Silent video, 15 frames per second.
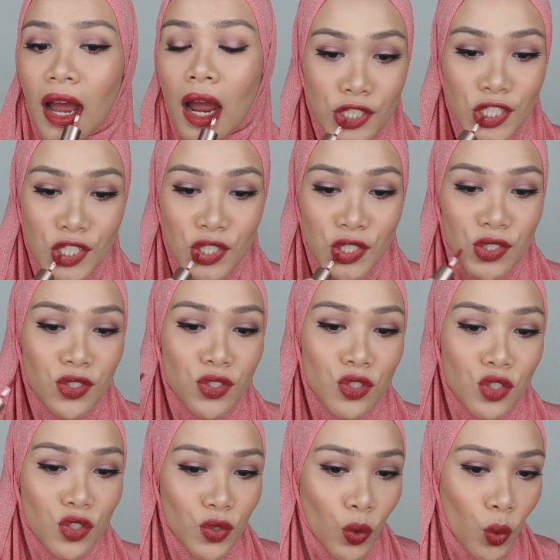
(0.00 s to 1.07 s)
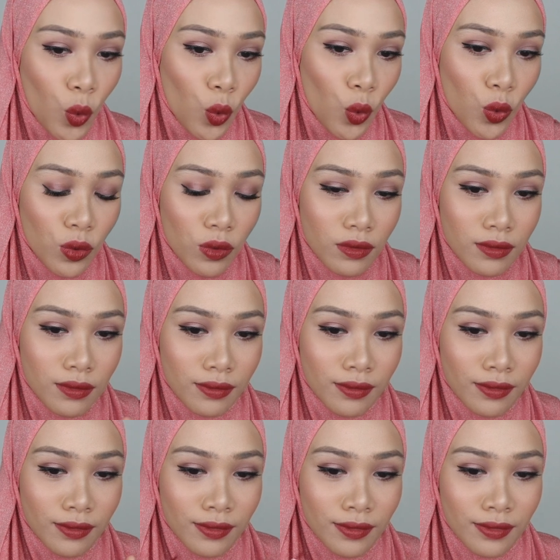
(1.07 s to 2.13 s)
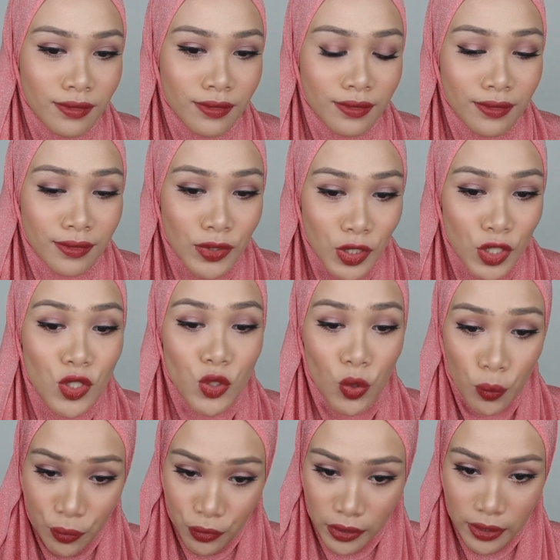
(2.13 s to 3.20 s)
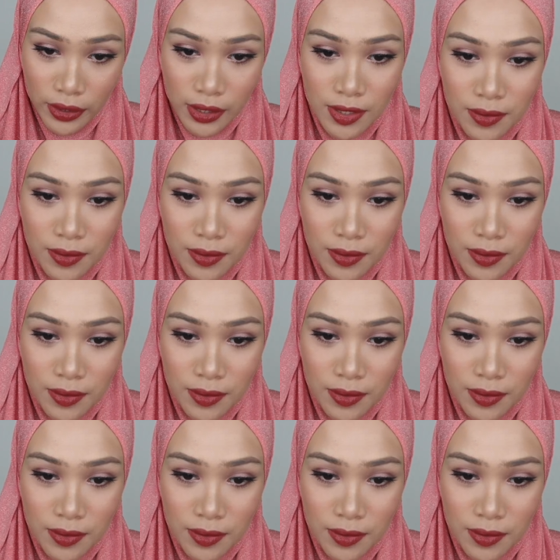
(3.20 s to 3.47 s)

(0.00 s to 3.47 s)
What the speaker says: This is so pretty.